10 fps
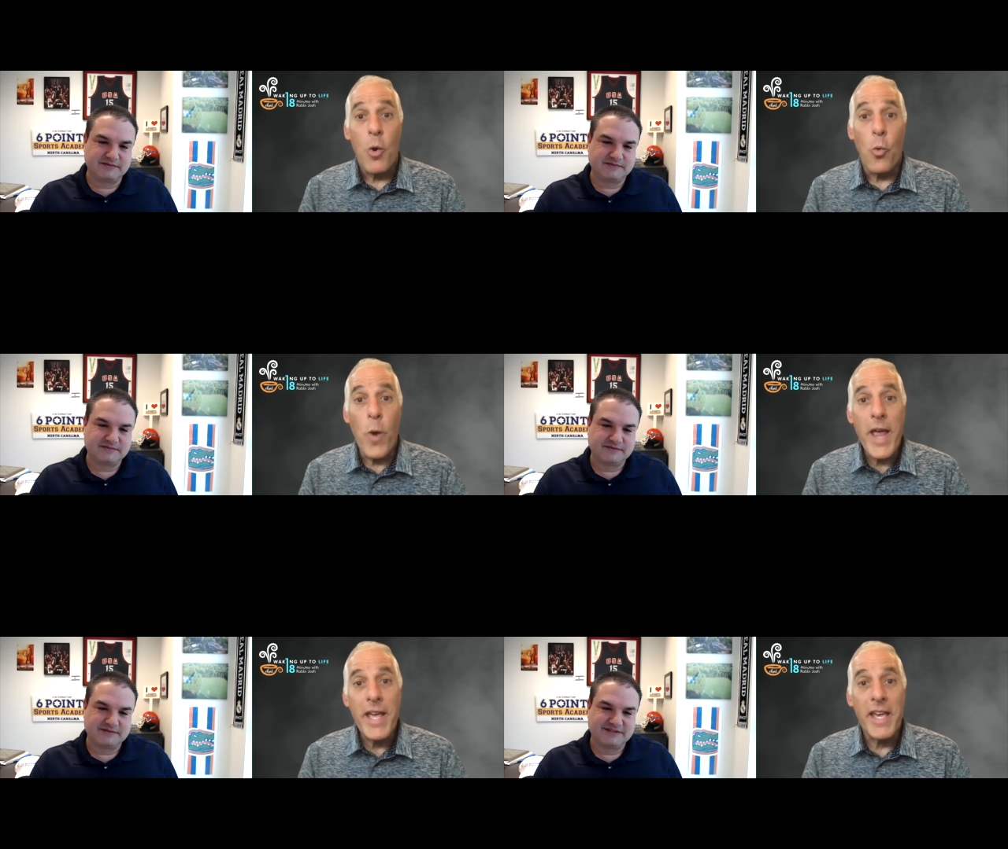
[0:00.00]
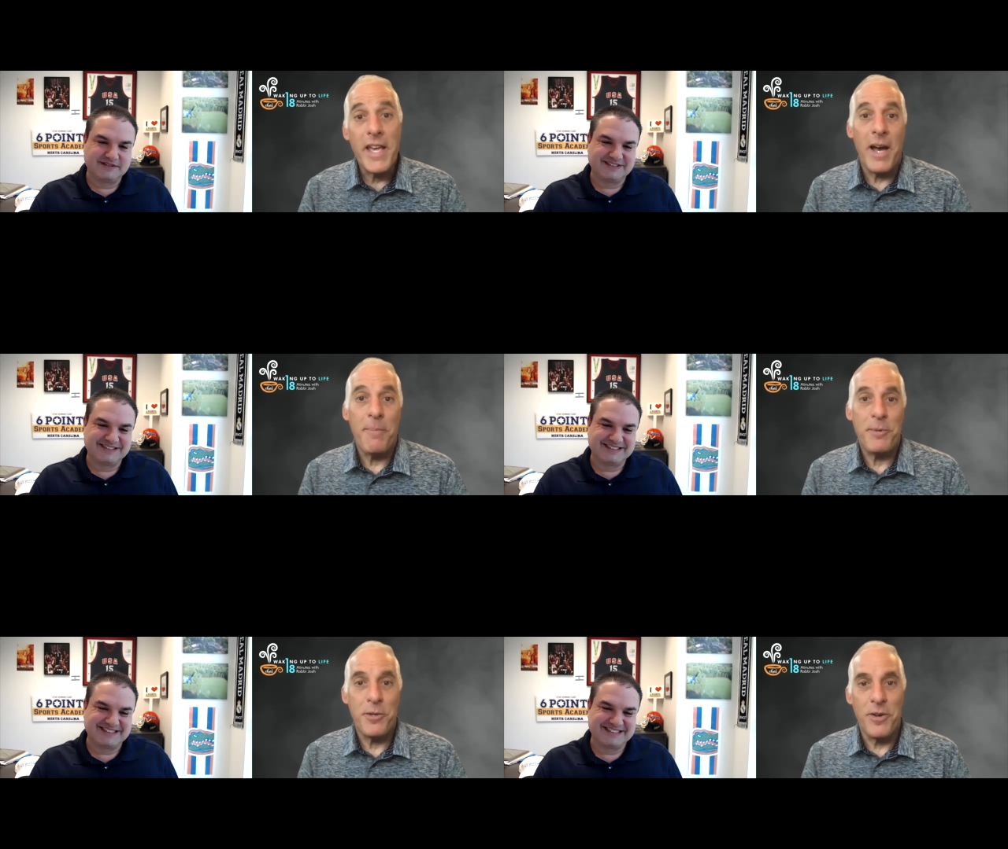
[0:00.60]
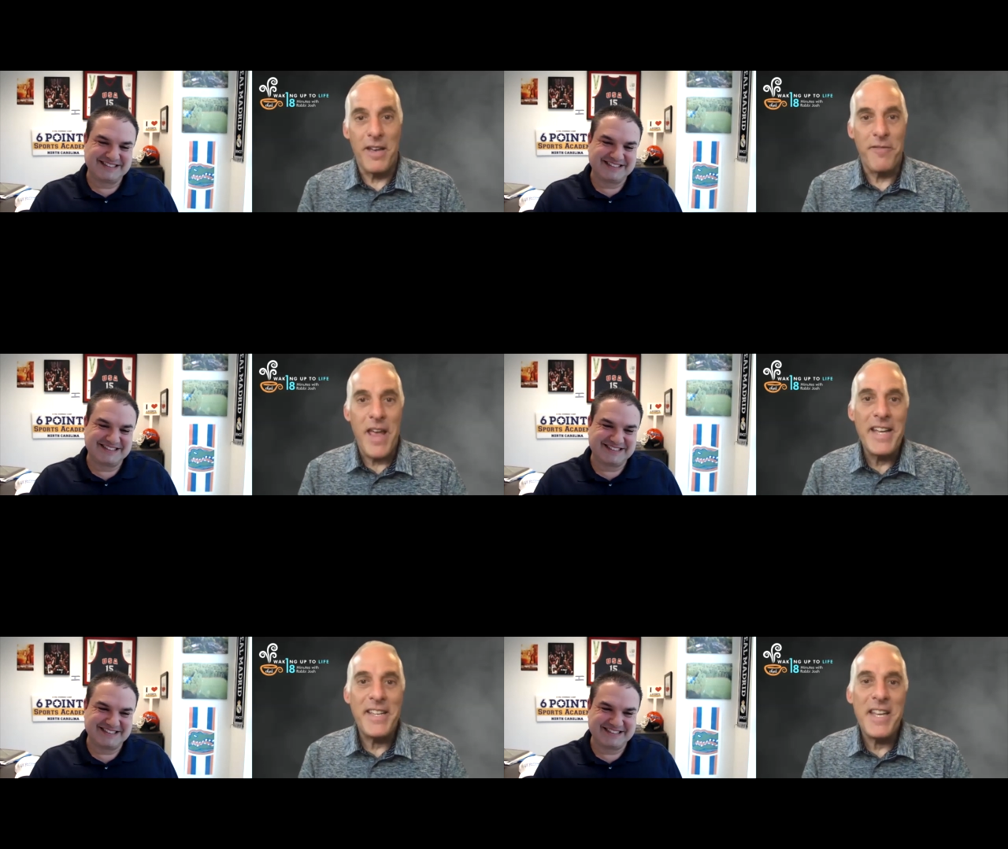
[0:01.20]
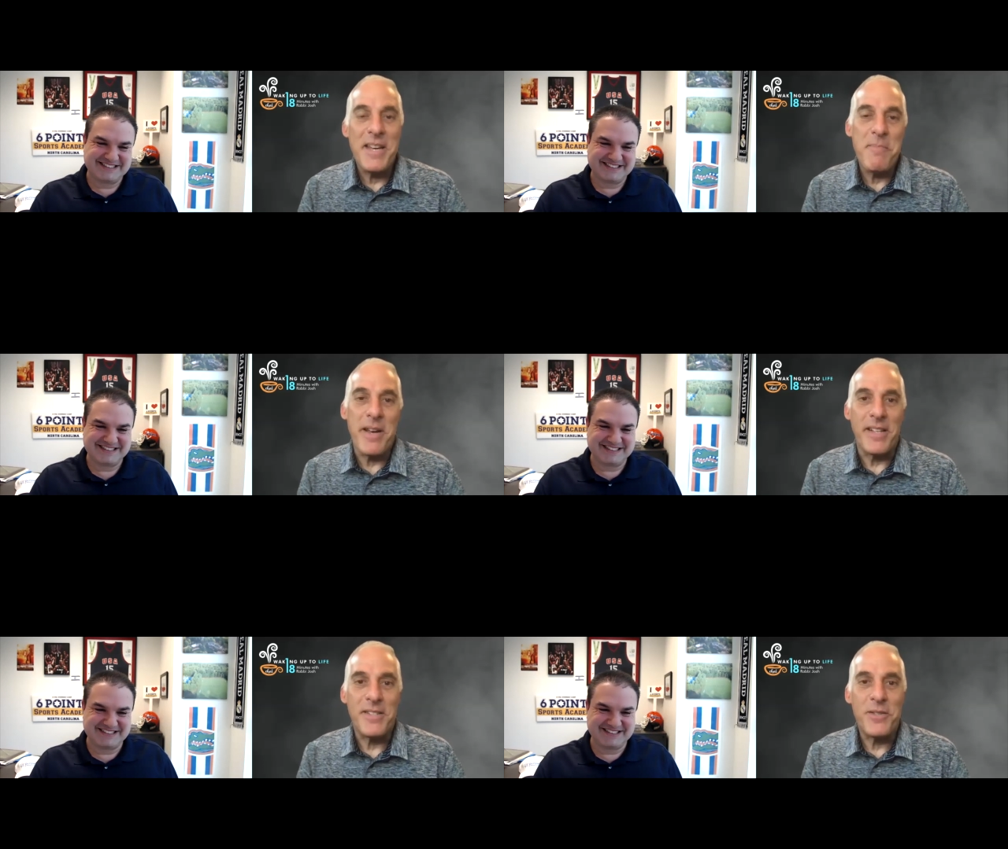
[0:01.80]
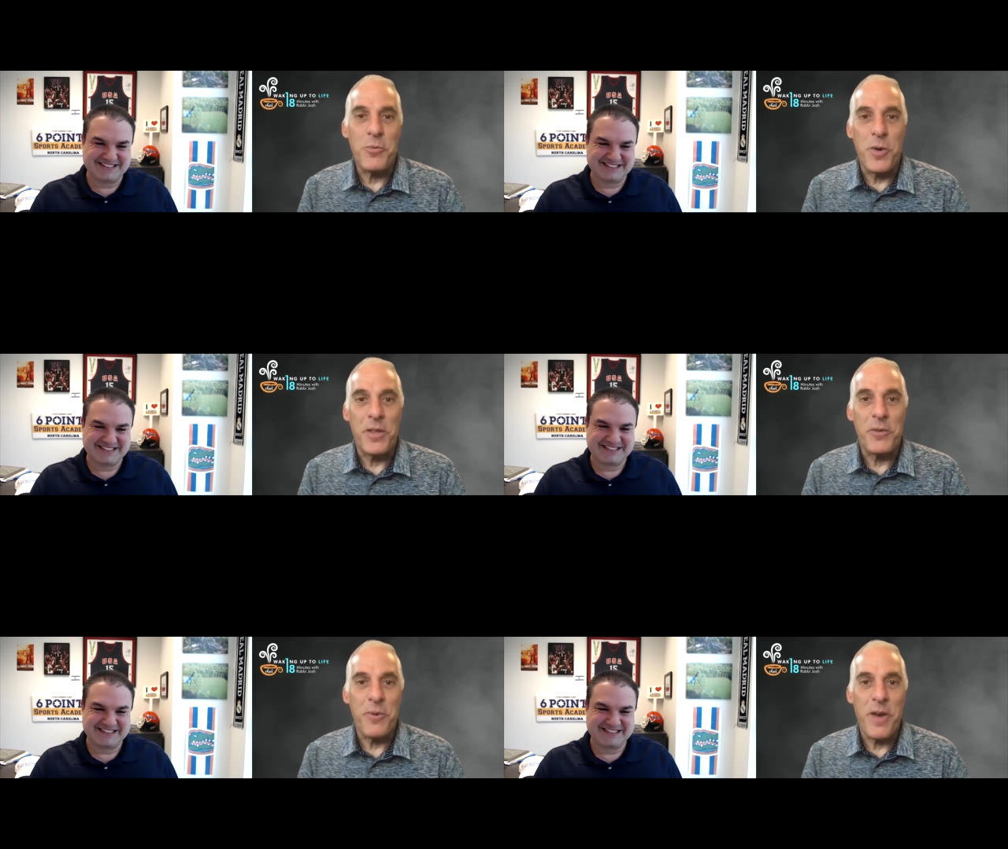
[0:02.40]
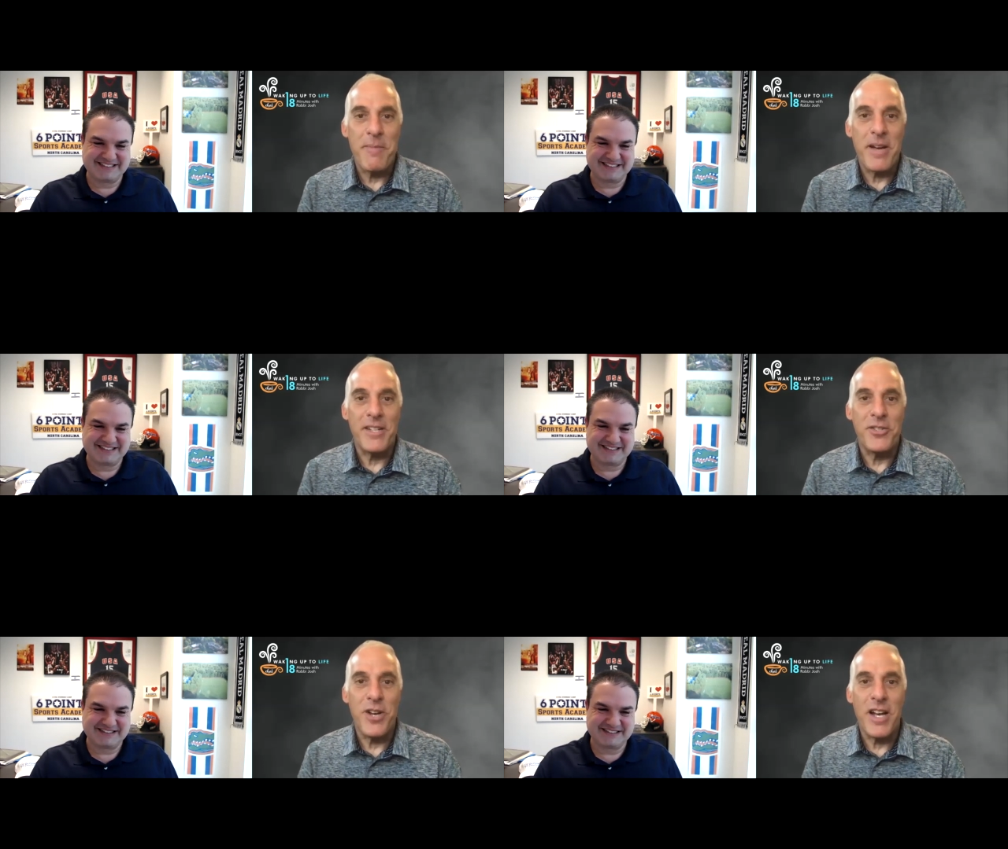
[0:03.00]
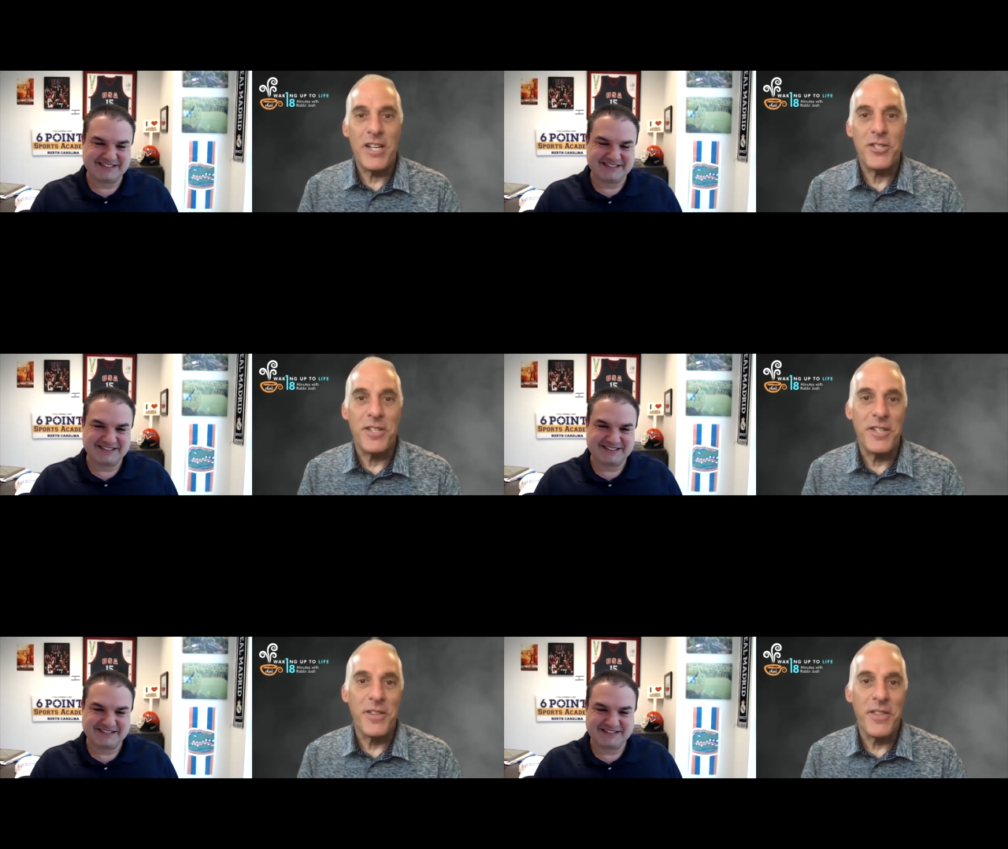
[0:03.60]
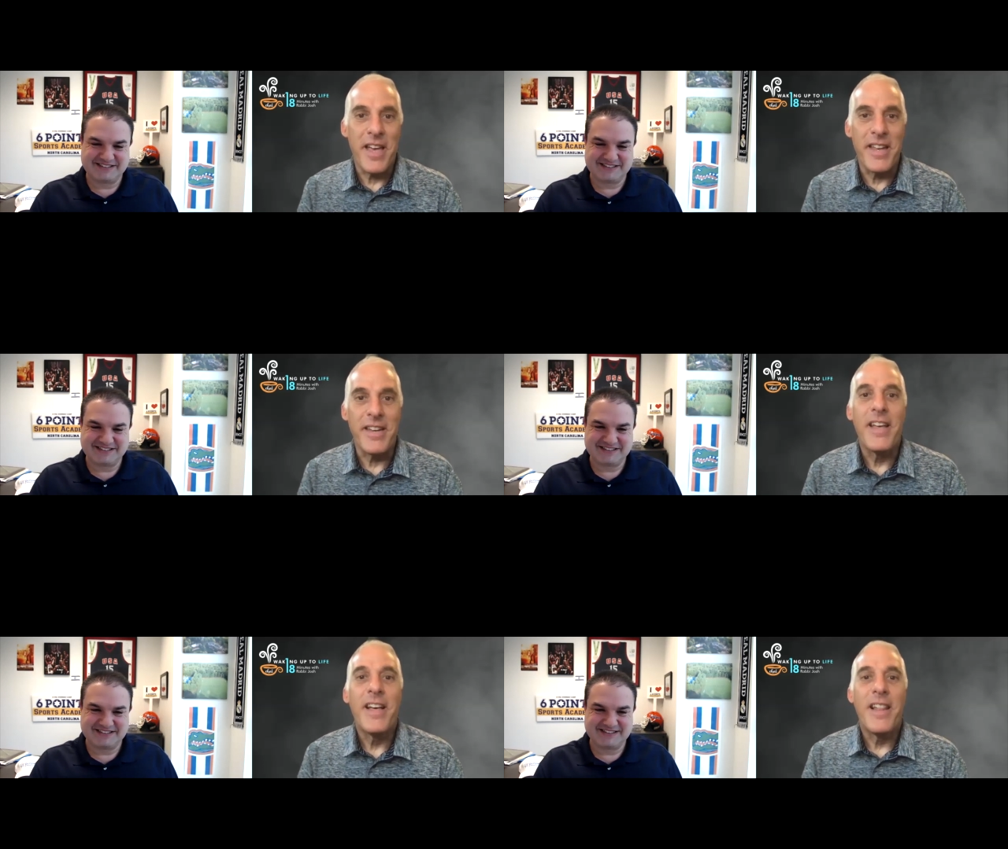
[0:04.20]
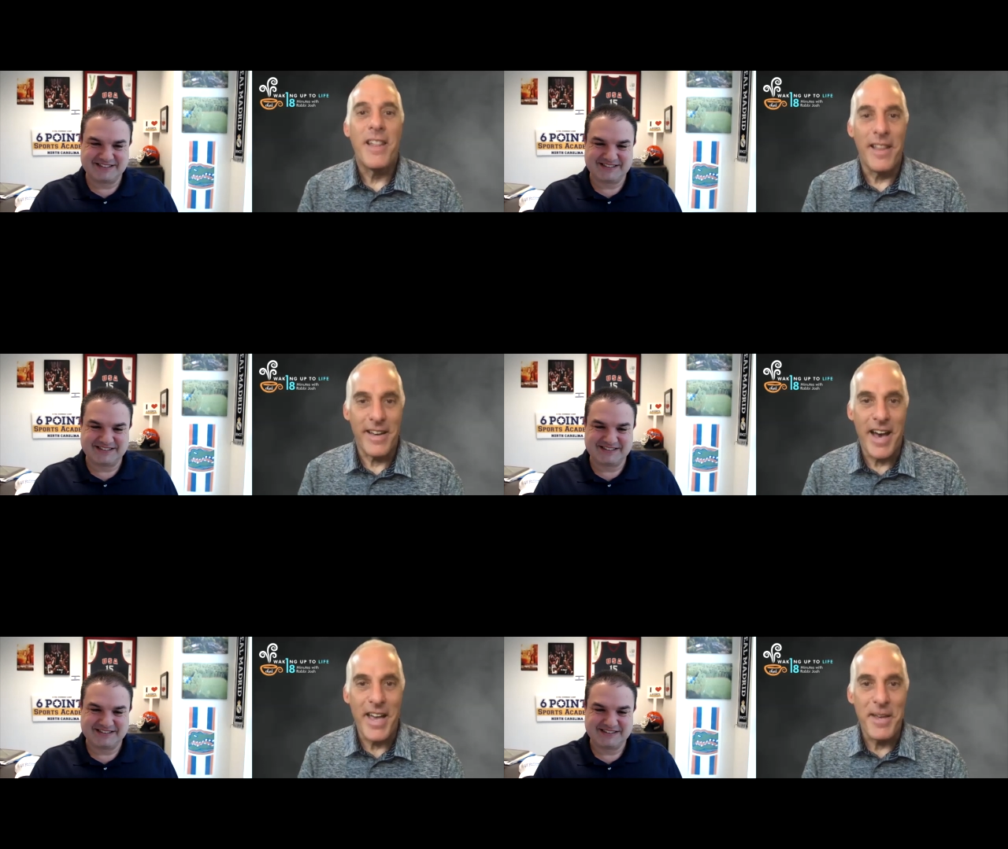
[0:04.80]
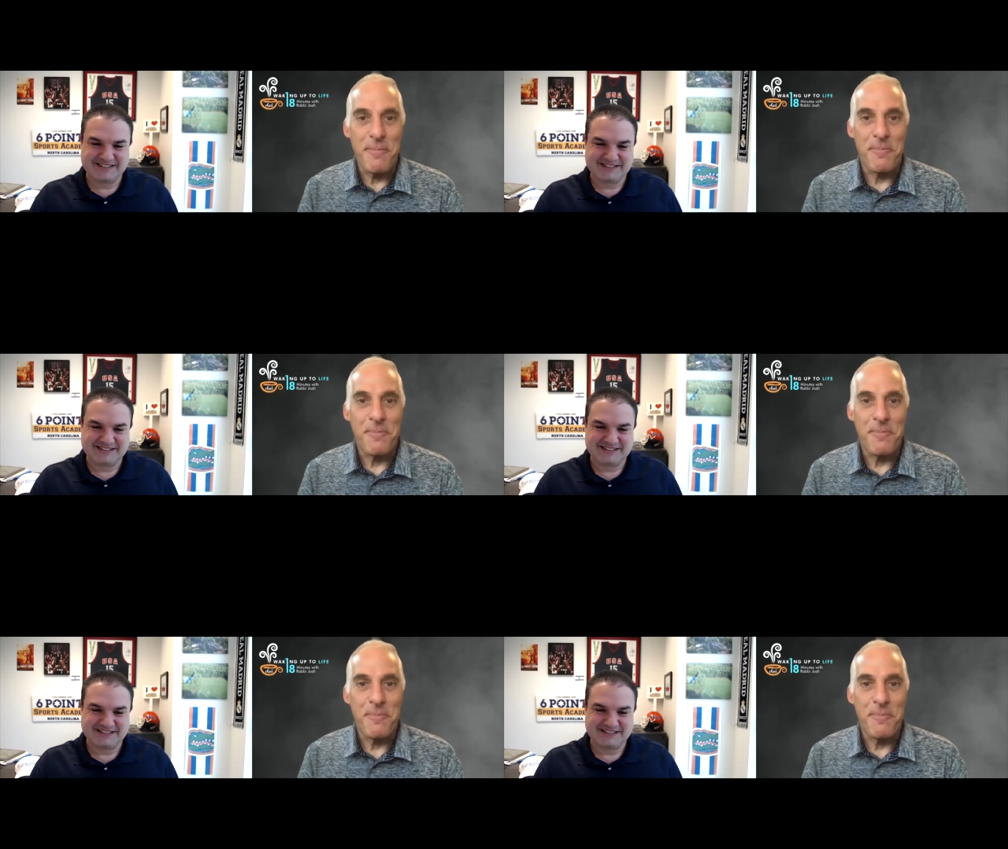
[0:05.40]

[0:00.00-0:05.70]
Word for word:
Speaker 1: Waking Up to Life, 18 minutes with Rabbi Josh. Until then, l'chaim.